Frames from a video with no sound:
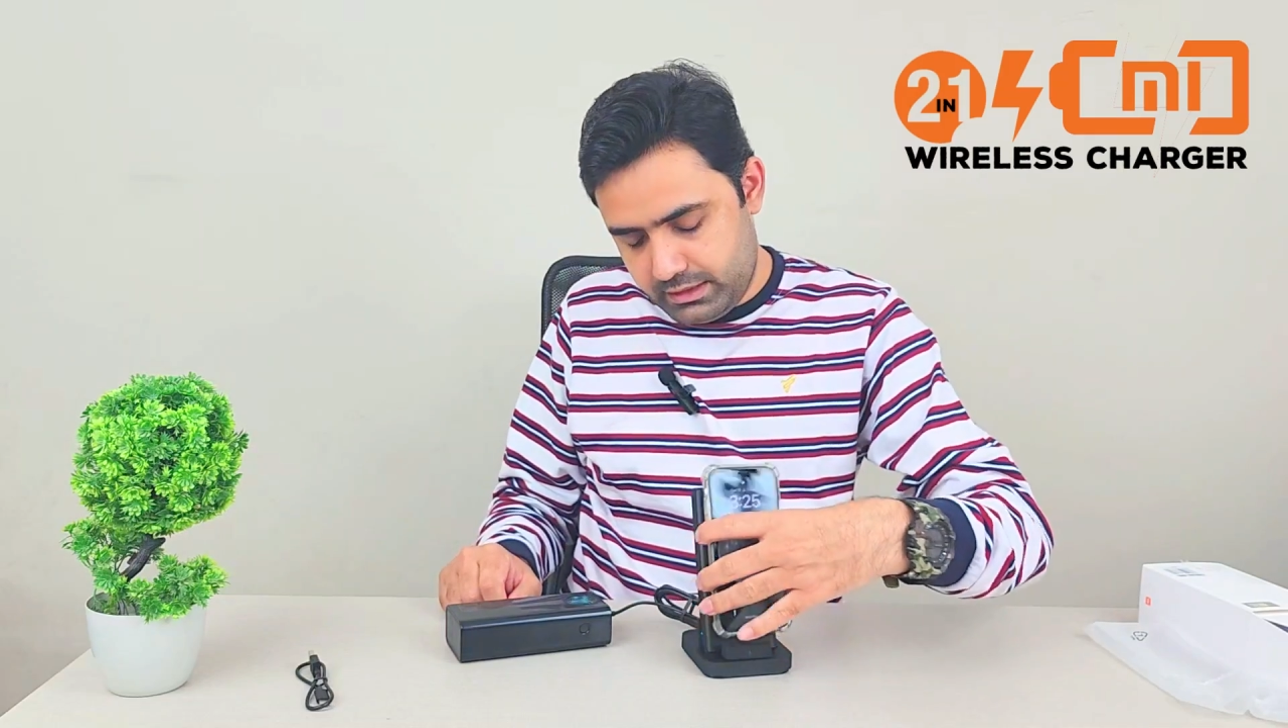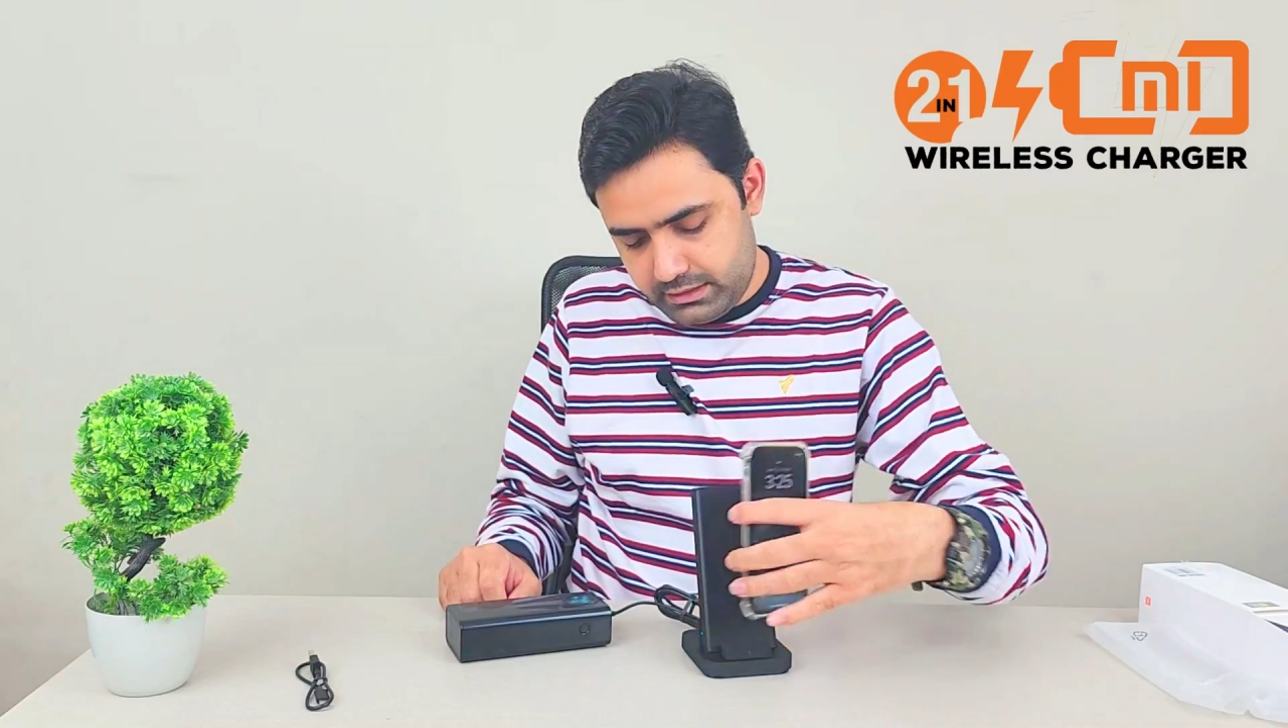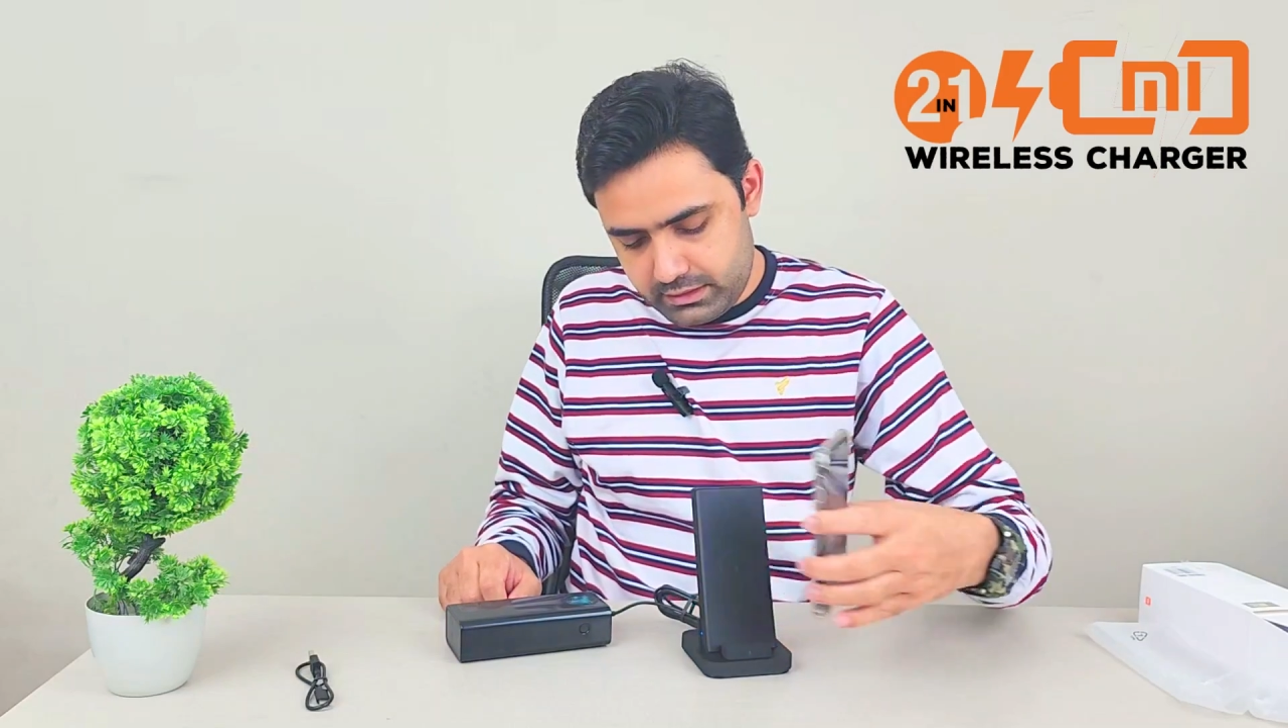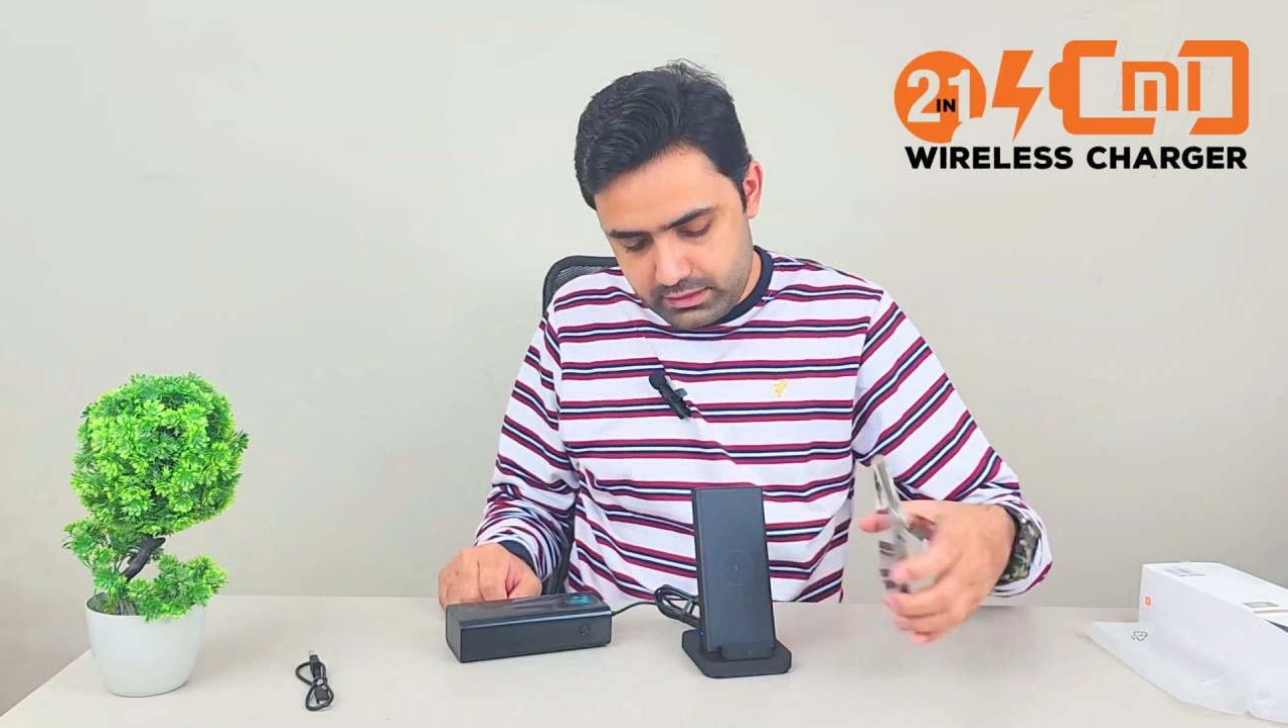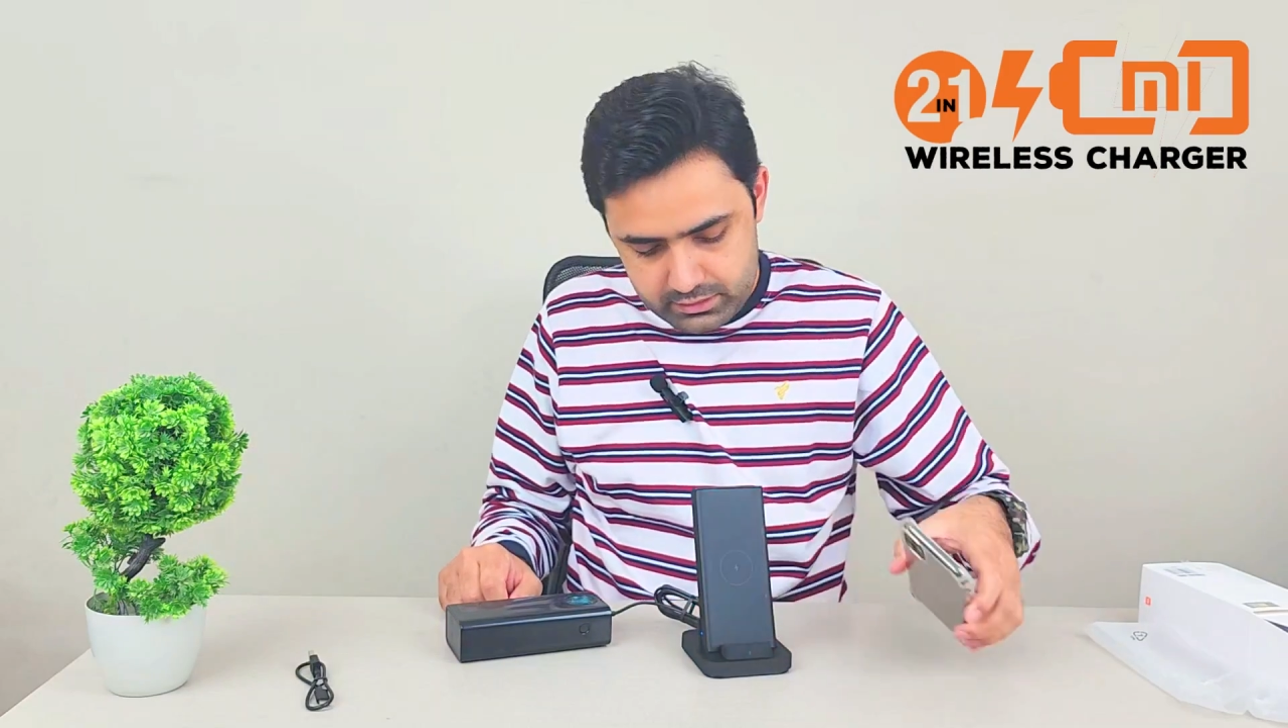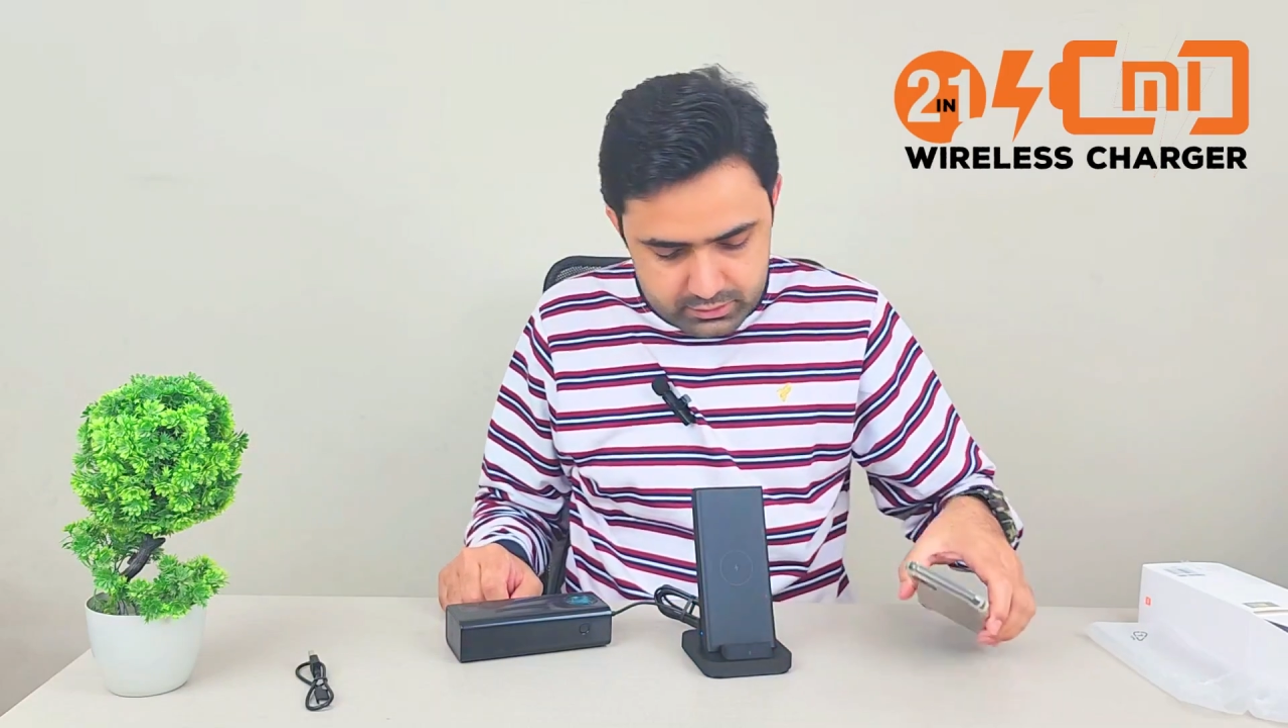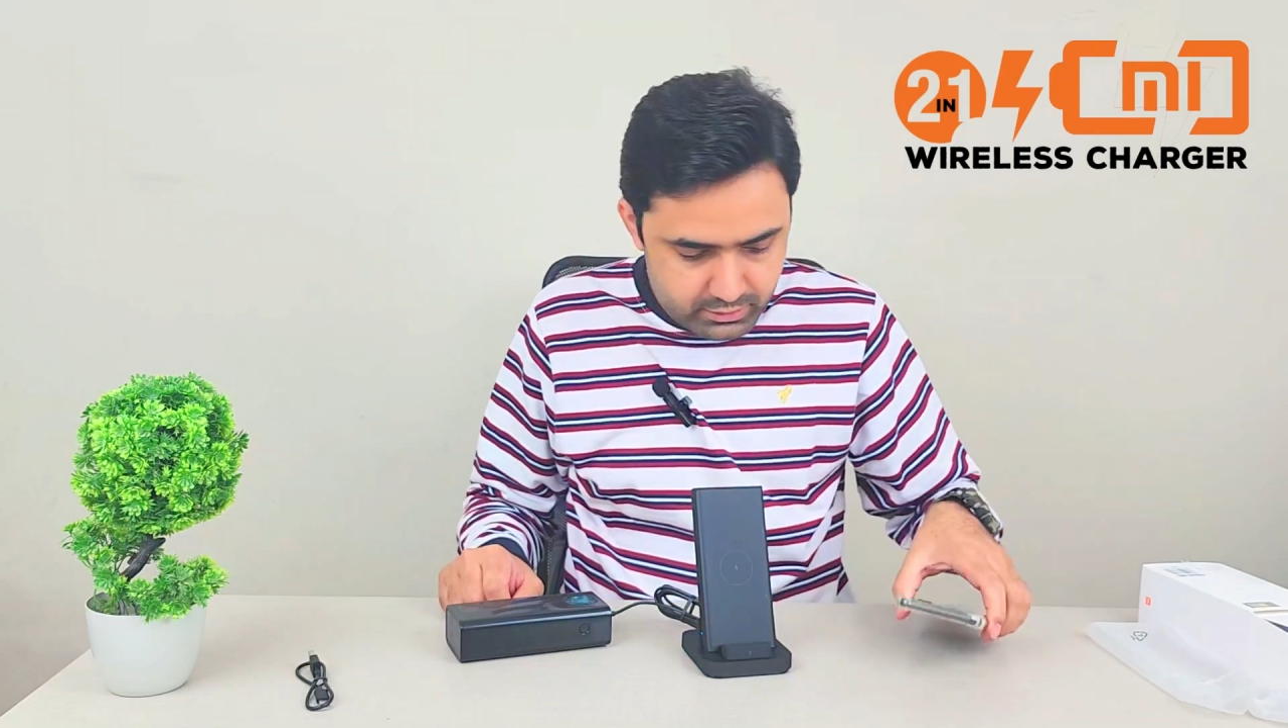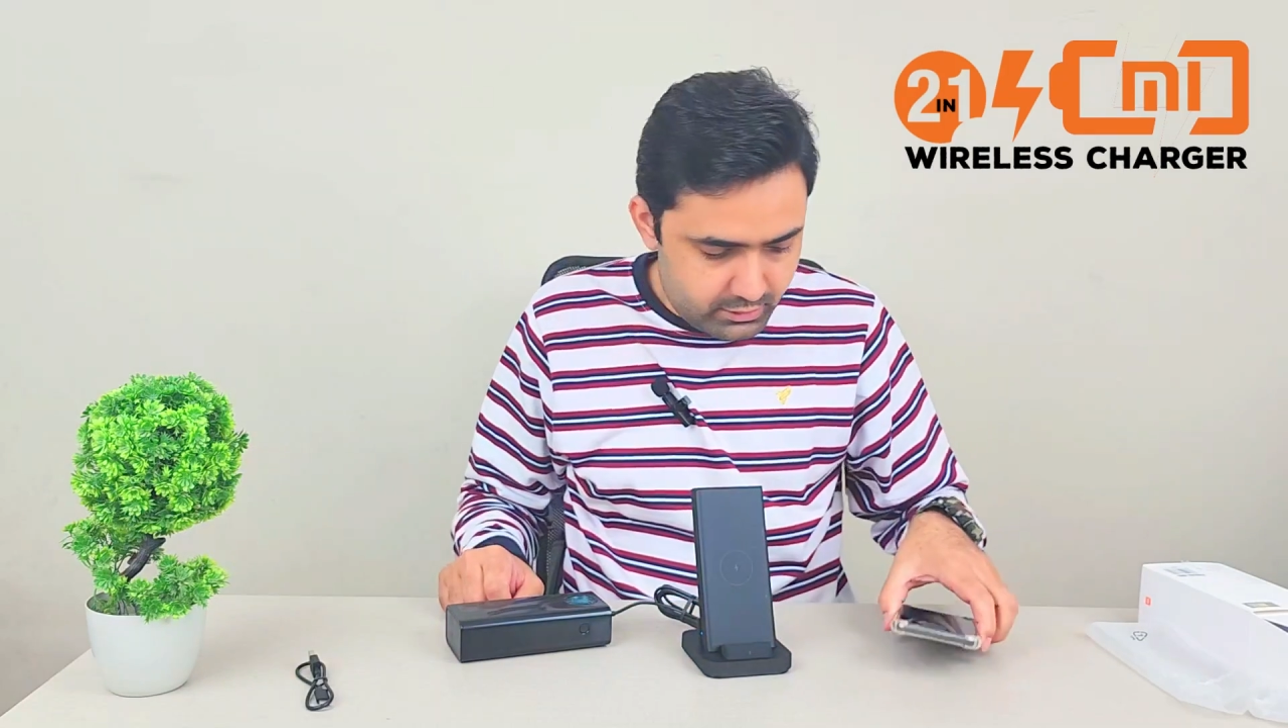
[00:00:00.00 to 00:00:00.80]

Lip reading: that, I think